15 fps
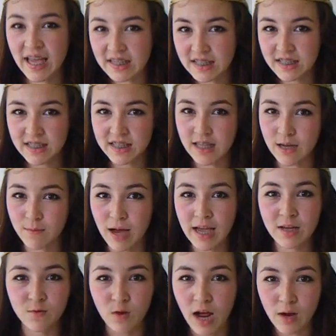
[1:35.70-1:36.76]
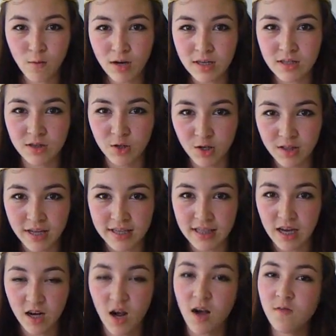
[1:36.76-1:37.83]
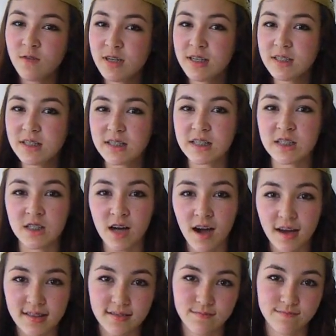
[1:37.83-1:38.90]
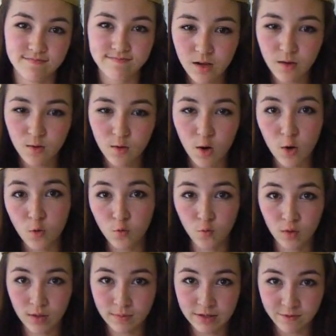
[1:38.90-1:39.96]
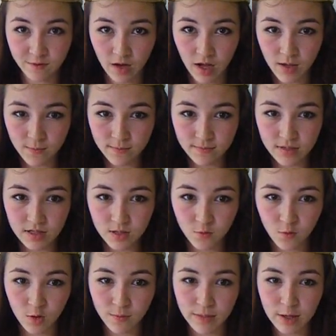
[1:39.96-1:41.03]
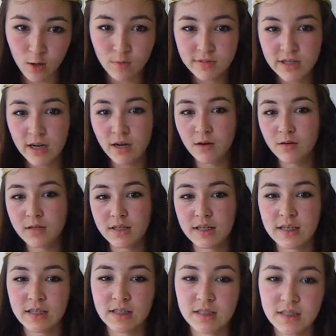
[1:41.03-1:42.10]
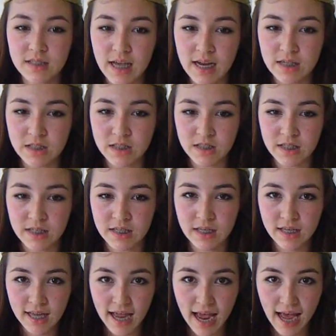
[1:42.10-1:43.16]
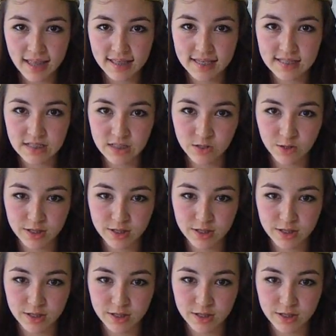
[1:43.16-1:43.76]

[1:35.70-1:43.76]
edge to them. I want to look like that. Confidence is hot. Oh, where am I from? Well, my hometown is actually Athens,